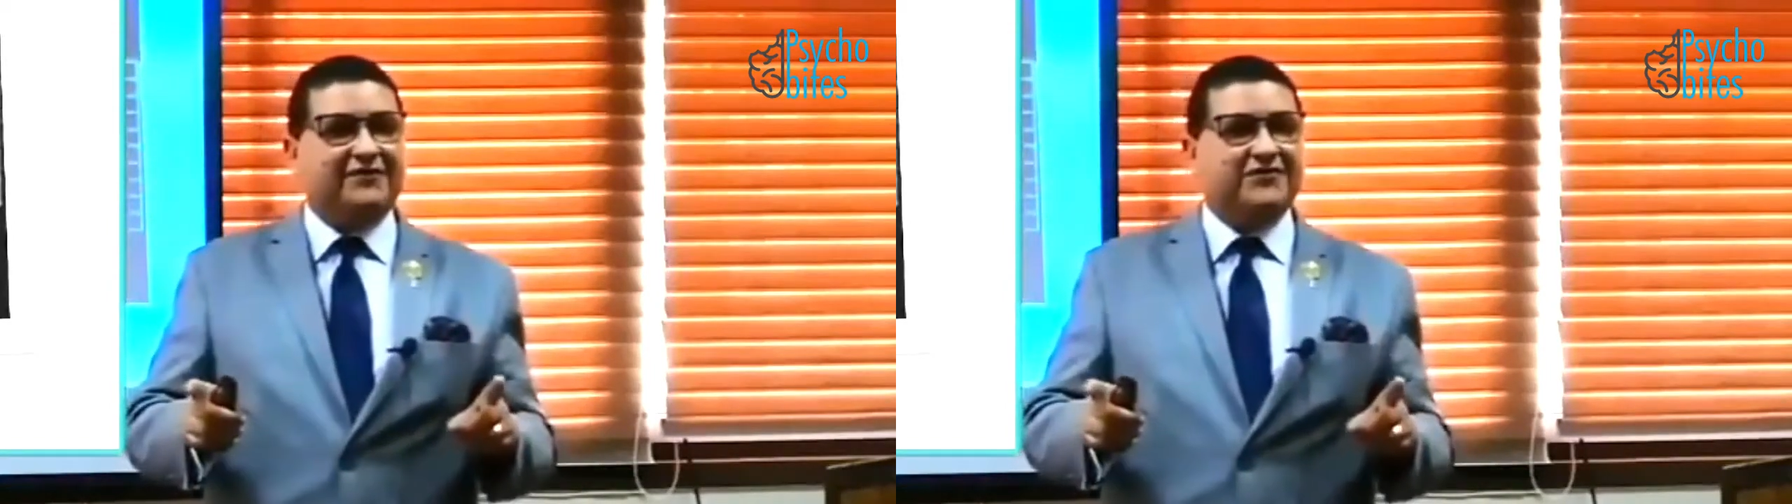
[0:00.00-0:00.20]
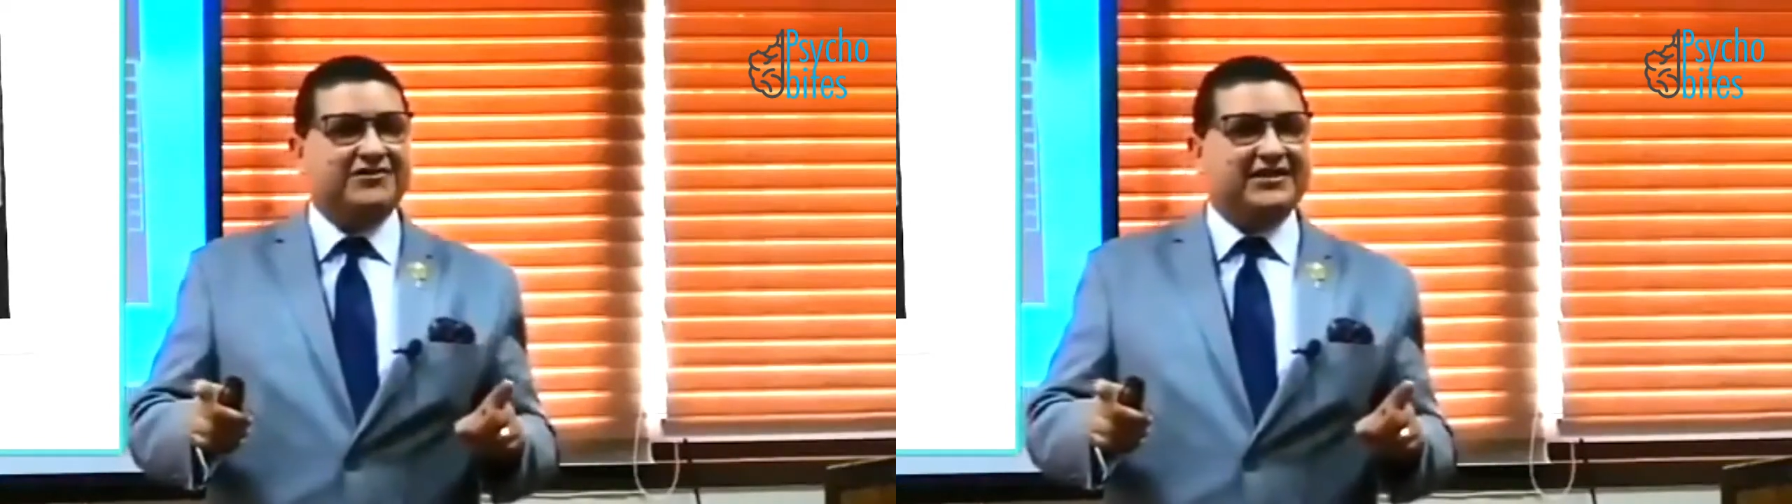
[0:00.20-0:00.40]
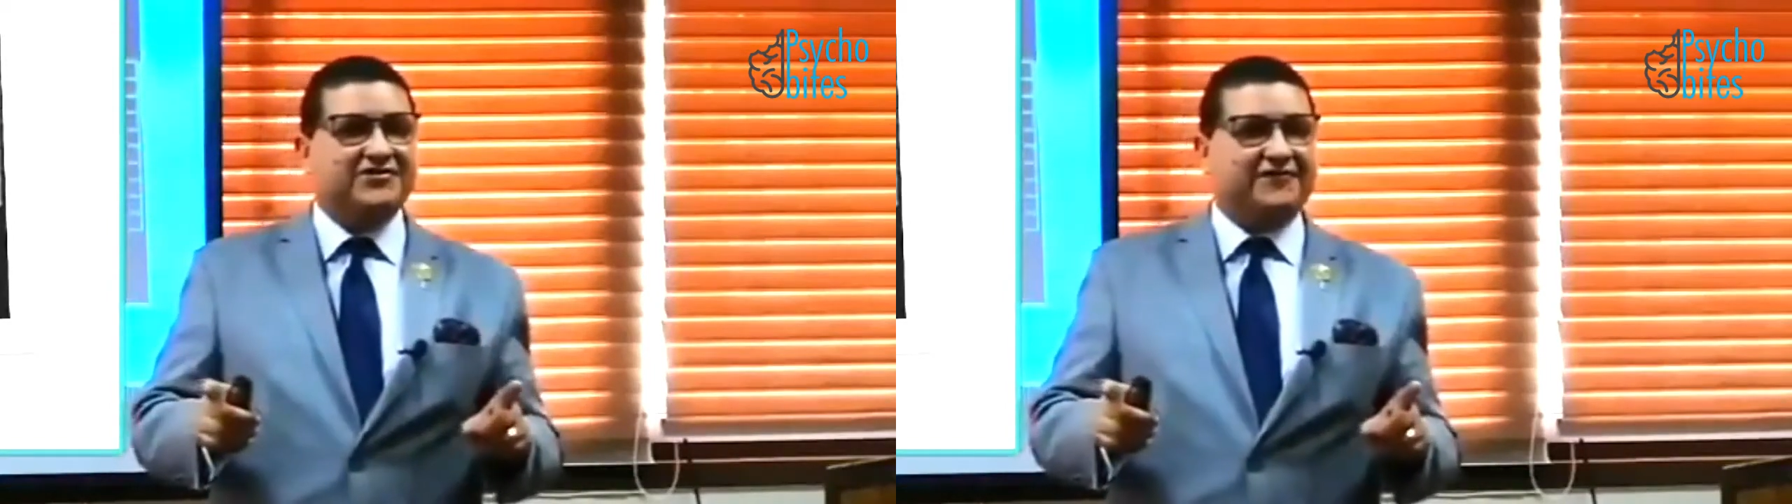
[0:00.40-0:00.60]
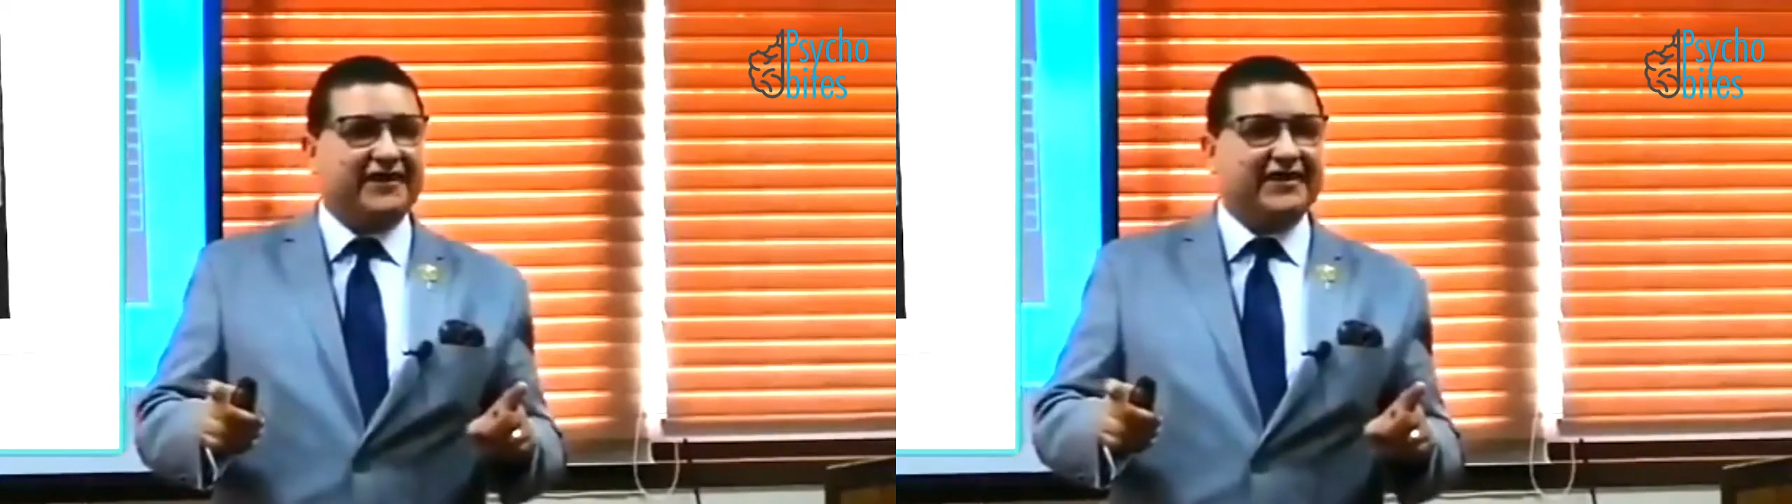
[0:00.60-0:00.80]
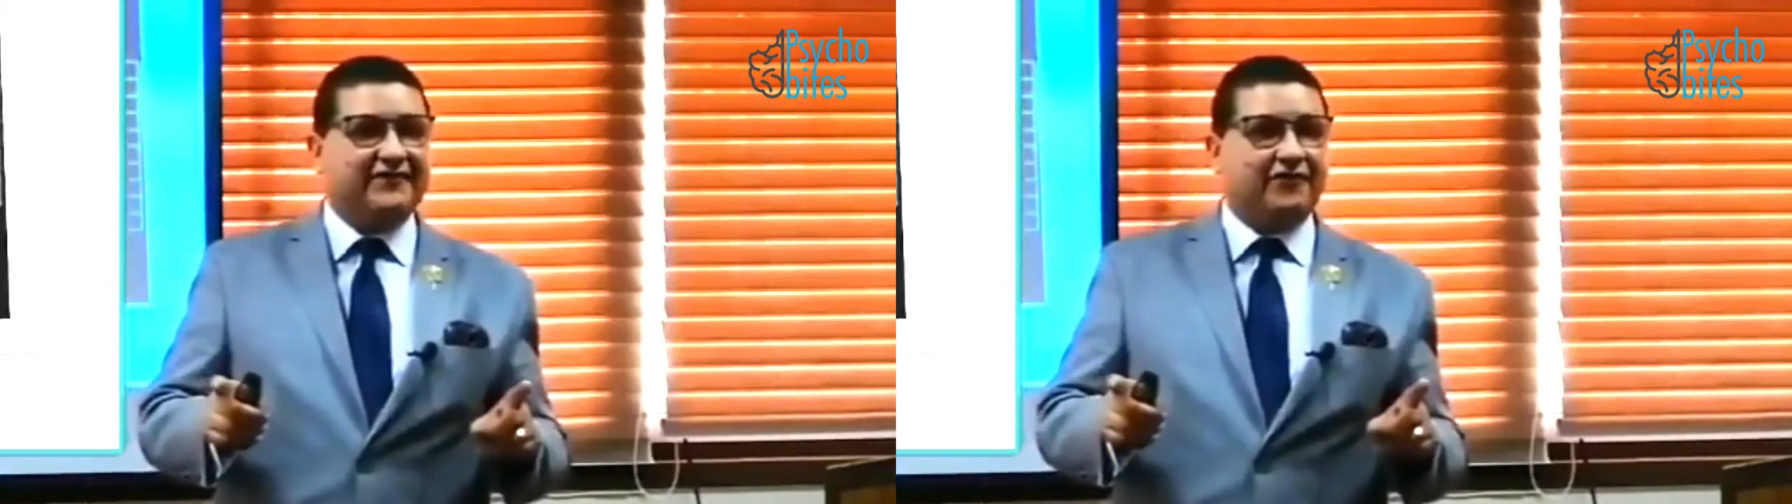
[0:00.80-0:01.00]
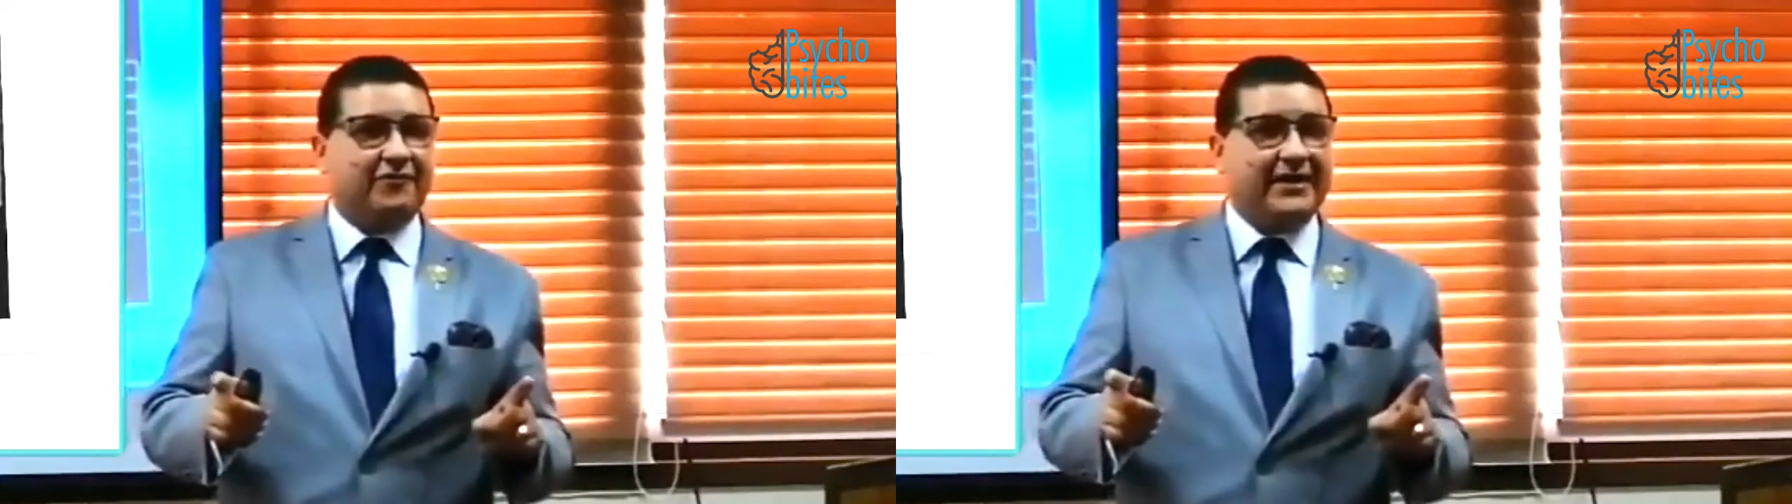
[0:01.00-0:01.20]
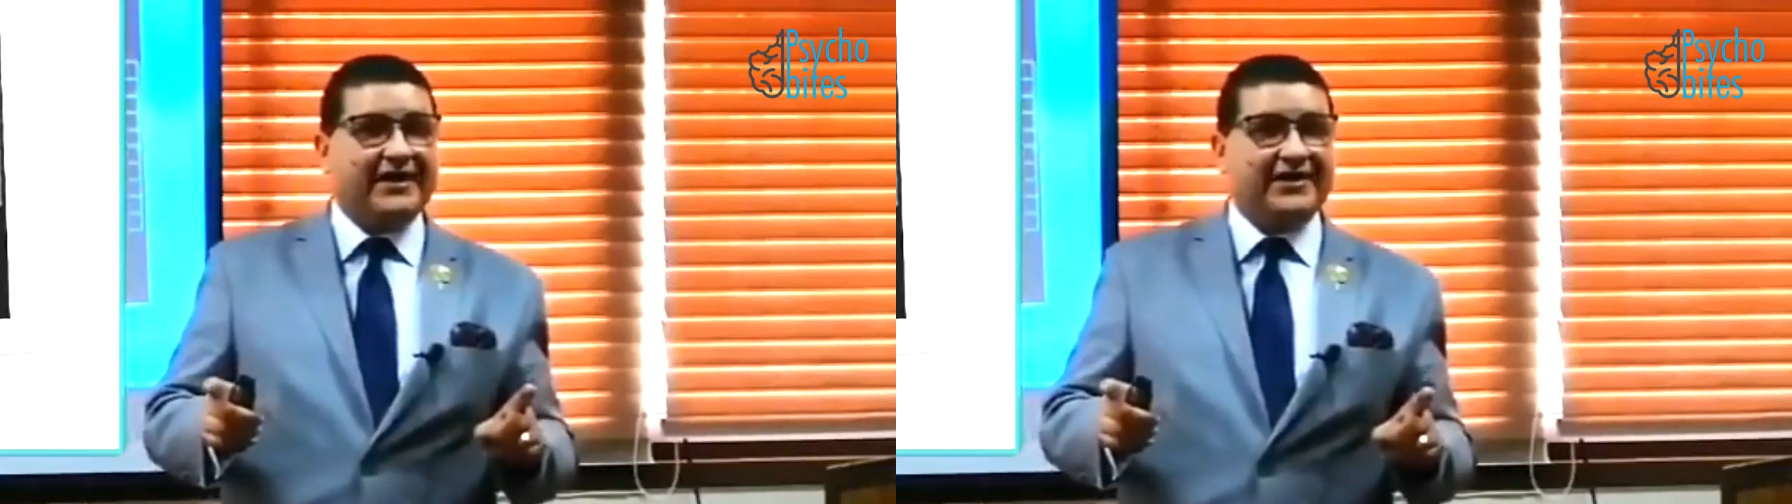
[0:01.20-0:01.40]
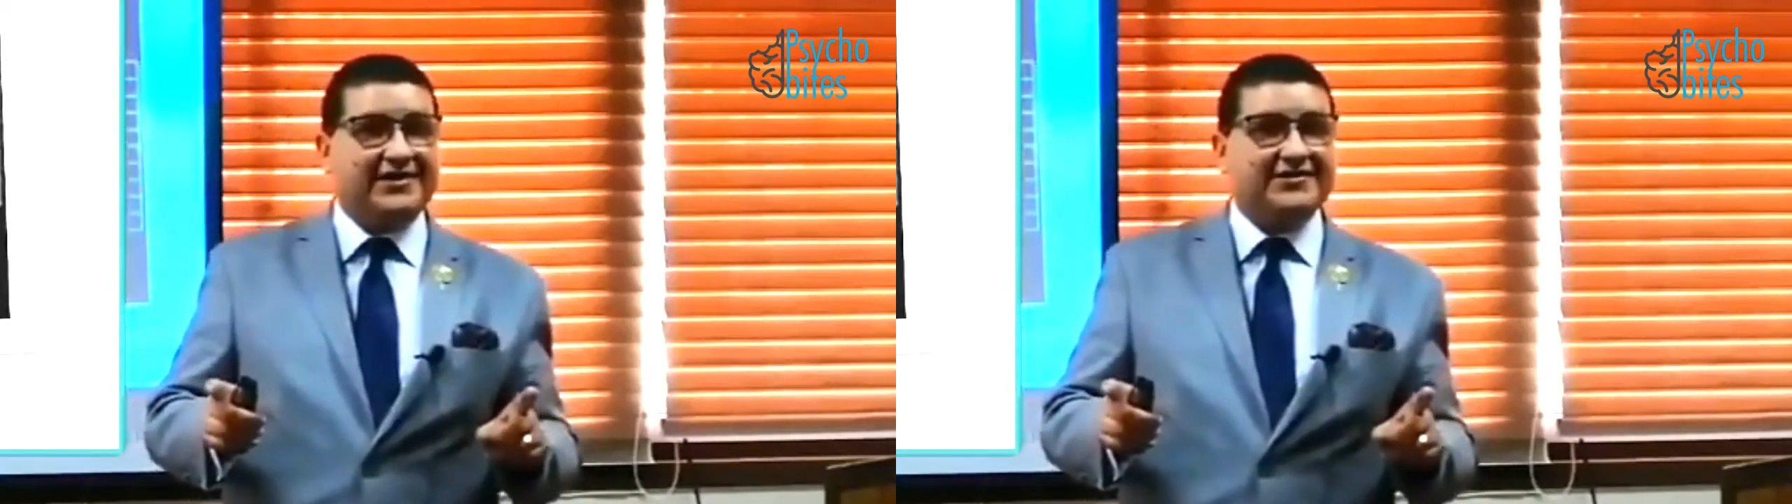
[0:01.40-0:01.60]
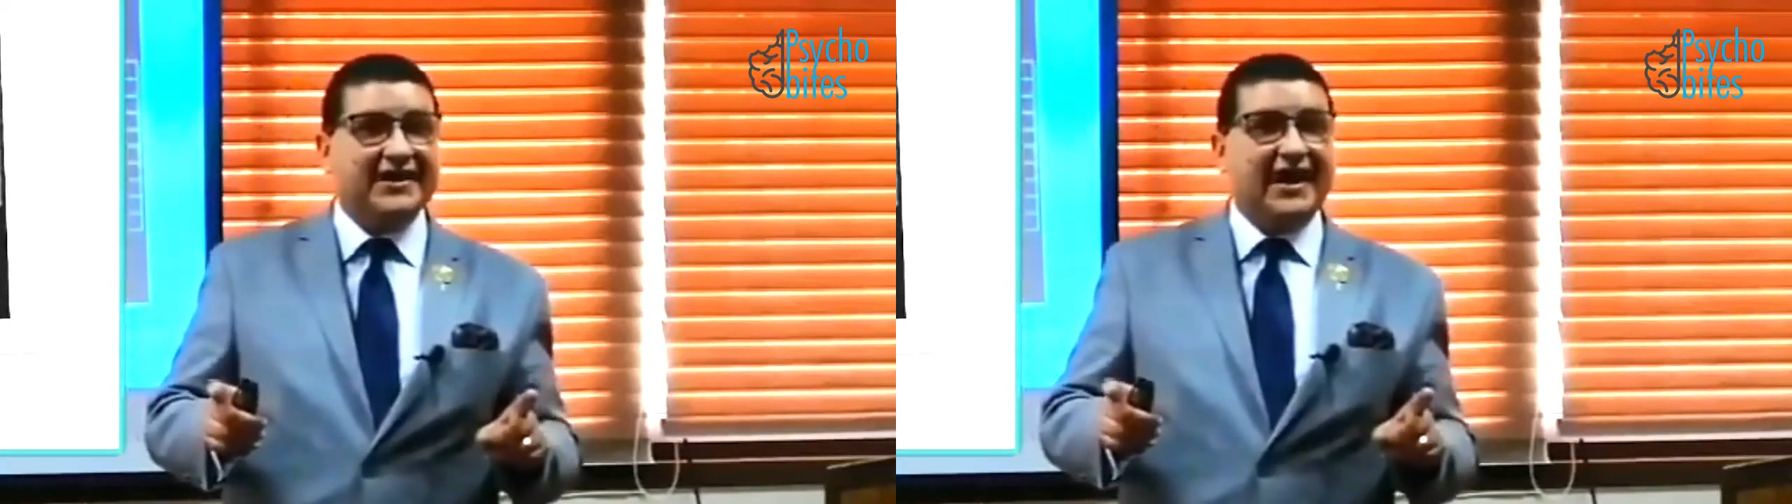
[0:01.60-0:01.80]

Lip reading: schizophrenia for many years,